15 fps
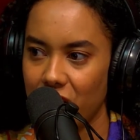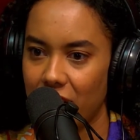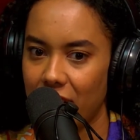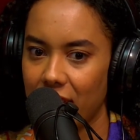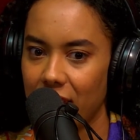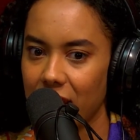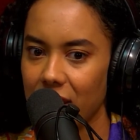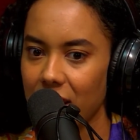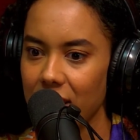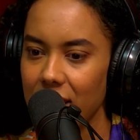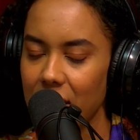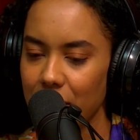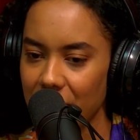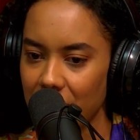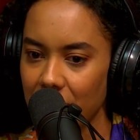And I think that's
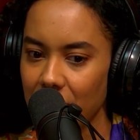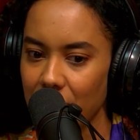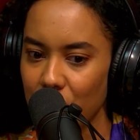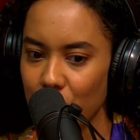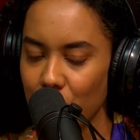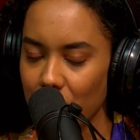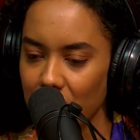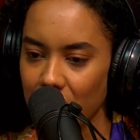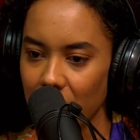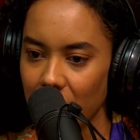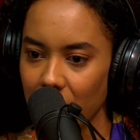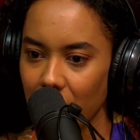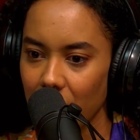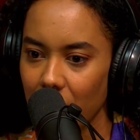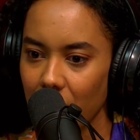something that
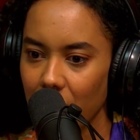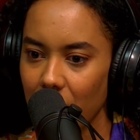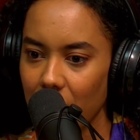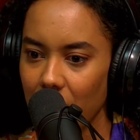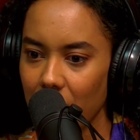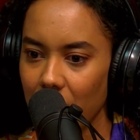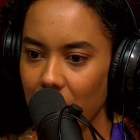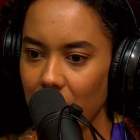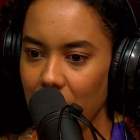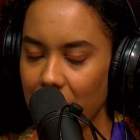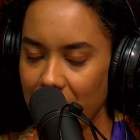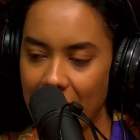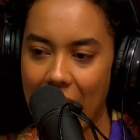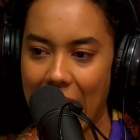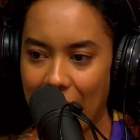
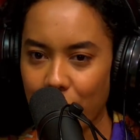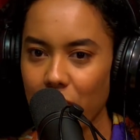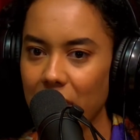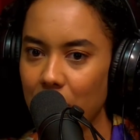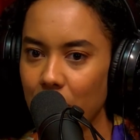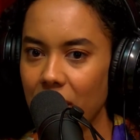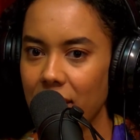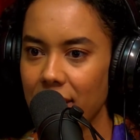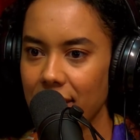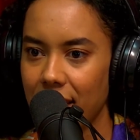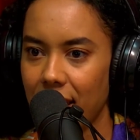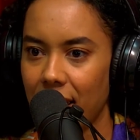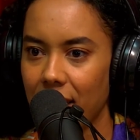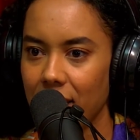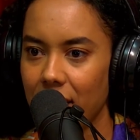I really want to say,